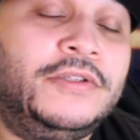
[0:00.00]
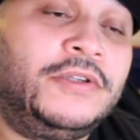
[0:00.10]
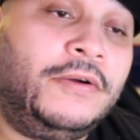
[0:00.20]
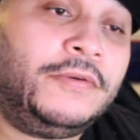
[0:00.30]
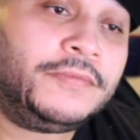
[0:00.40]

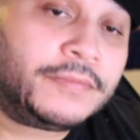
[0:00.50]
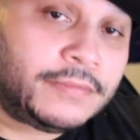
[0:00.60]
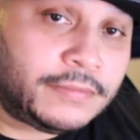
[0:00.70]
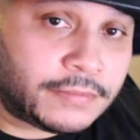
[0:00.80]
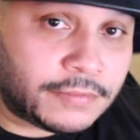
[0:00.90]
So
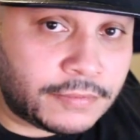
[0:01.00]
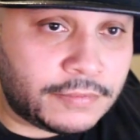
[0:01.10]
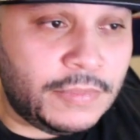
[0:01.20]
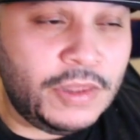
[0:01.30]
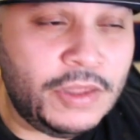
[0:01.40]

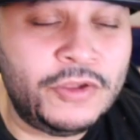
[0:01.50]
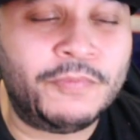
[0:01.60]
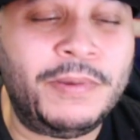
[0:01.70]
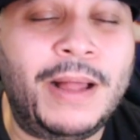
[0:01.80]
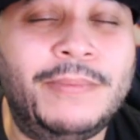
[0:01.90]

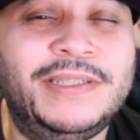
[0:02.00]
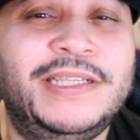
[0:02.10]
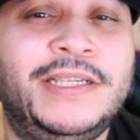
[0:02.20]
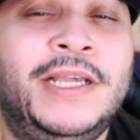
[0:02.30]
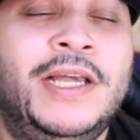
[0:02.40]
you'll probably
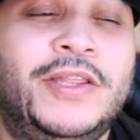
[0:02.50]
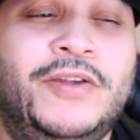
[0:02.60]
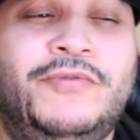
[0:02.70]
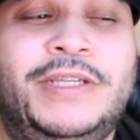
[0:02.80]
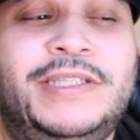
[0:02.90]
see
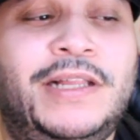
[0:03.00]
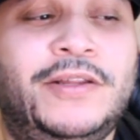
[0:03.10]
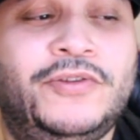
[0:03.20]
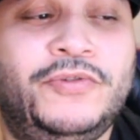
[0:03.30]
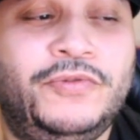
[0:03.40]
the
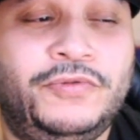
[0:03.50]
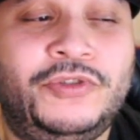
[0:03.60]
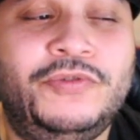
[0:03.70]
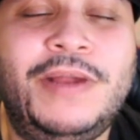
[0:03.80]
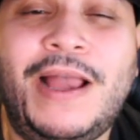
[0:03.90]
retailers who
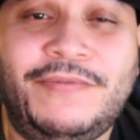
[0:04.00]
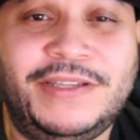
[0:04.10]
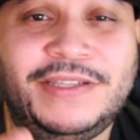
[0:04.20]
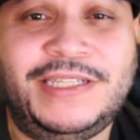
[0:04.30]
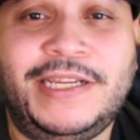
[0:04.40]
do have
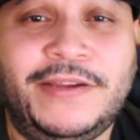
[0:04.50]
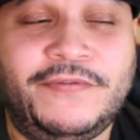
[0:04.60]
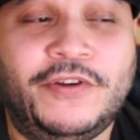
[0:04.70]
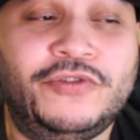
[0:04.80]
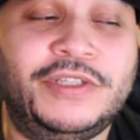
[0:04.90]
the seated
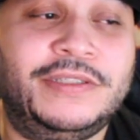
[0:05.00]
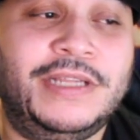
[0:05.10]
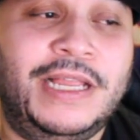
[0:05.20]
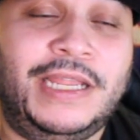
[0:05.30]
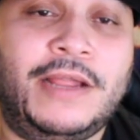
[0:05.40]
version,
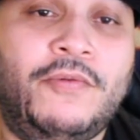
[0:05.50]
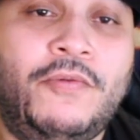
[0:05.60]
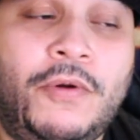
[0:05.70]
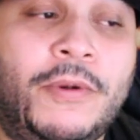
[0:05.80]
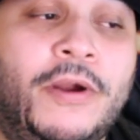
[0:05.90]
like
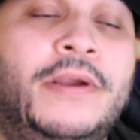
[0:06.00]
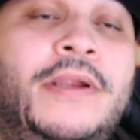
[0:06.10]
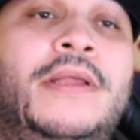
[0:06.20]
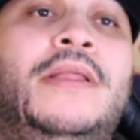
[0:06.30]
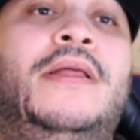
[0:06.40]
Walmart
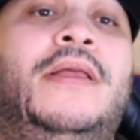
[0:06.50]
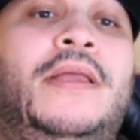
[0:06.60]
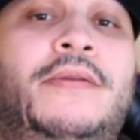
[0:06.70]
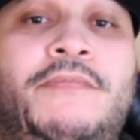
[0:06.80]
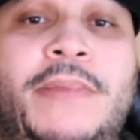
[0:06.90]

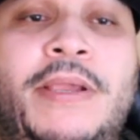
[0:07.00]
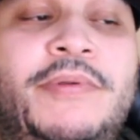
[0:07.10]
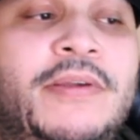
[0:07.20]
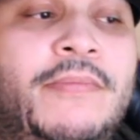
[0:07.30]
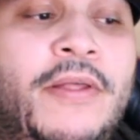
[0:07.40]
and
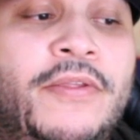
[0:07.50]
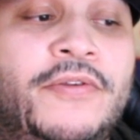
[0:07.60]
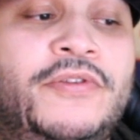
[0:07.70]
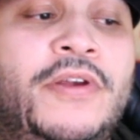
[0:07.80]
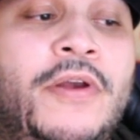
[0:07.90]
maybe some
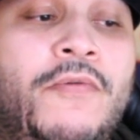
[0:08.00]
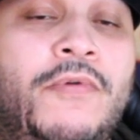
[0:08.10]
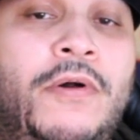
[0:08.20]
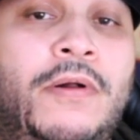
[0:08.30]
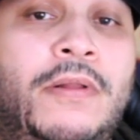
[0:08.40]
others,
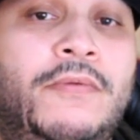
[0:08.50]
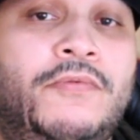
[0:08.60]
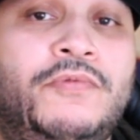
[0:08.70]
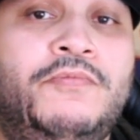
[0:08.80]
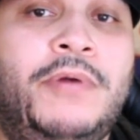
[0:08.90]
will
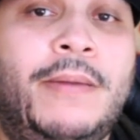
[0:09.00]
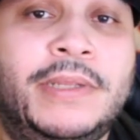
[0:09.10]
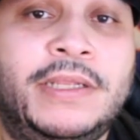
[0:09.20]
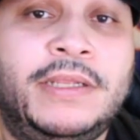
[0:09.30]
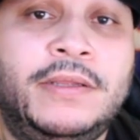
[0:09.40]

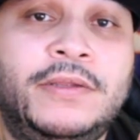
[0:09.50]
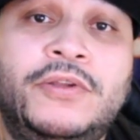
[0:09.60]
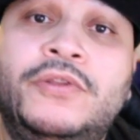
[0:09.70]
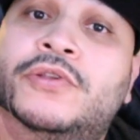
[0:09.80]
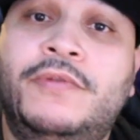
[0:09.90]
probably
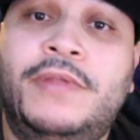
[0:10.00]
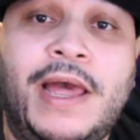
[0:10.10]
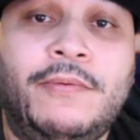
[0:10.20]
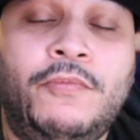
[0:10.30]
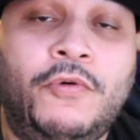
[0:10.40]
do
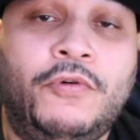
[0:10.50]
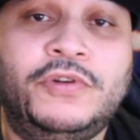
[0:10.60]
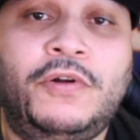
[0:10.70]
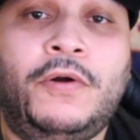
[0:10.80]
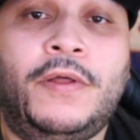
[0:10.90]
that more
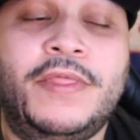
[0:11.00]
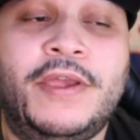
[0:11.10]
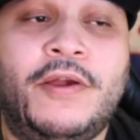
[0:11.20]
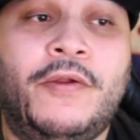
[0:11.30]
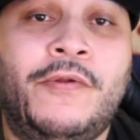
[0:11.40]
on
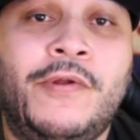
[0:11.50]
their